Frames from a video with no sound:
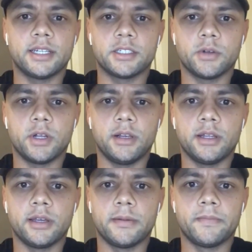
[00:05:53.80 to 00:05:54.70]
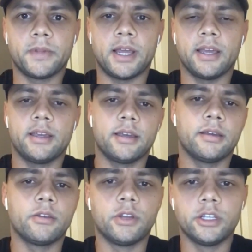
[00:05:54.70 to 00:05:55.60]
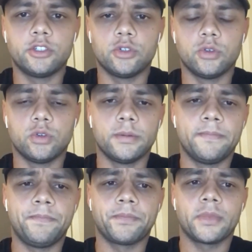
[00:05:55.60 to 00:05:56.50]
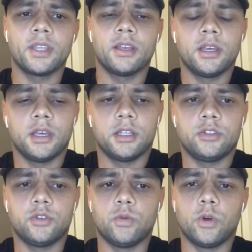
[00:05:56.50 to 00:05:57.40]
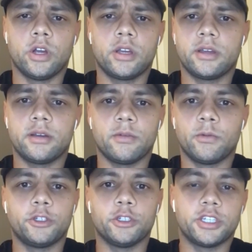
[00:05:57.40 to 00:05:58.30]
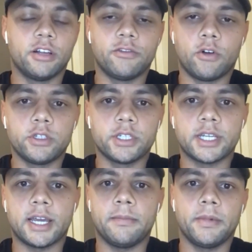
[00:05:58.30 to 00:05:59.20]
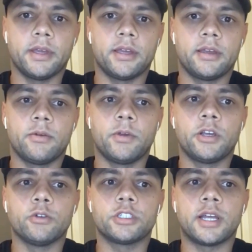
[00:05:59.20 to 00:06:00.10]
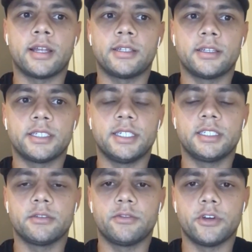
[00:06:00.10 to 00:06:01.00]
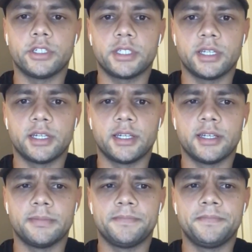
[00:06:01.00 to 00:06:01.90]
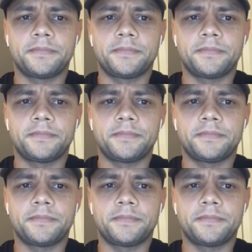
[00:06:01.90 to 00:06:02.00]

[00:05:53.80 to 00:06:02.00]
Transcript: as well. Um, like uh, you need to to work with yourself all the time. Uh, we could start the season first in. Um,